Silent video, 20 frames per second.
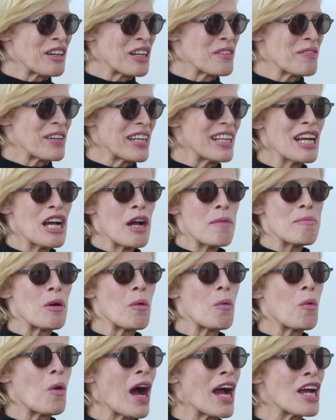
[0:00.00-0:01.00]
what I mean?
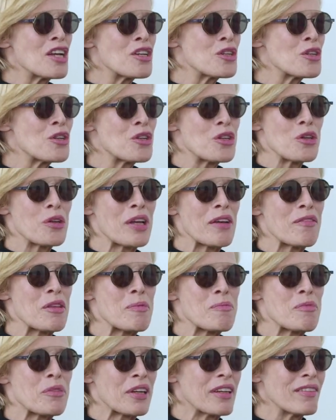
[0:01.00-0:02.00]
But why should you give
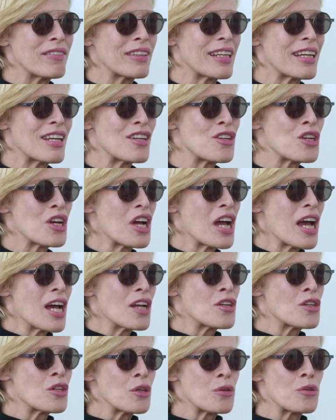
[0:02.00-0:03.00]
them privilege
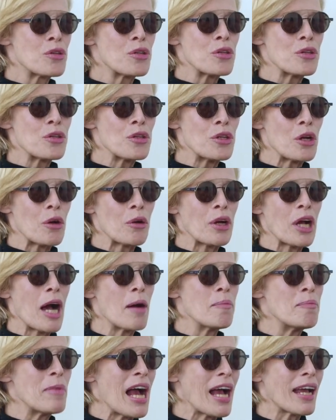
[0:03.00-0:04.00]
to
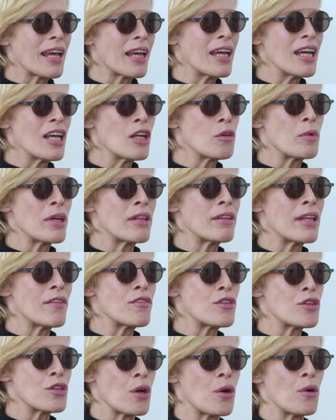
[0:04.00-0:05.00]
come back in when
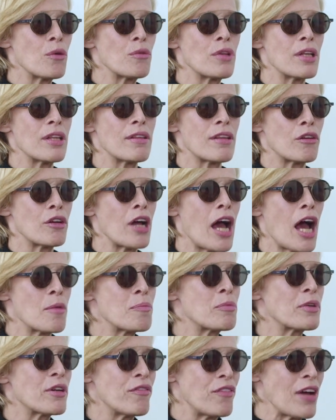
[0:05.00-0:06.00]
they've shown that they're
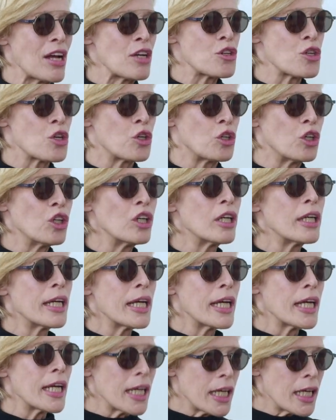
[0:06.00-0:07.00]
unprofessional,
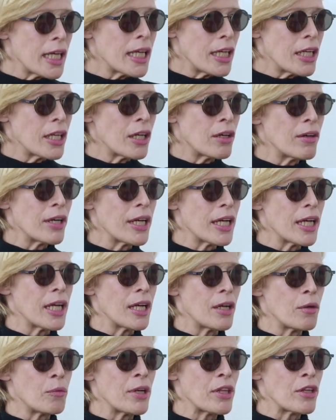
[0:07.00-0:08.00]

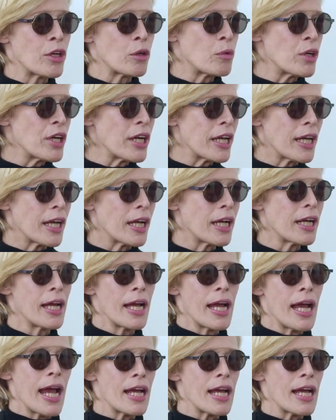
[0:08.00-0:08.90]
when they're working? And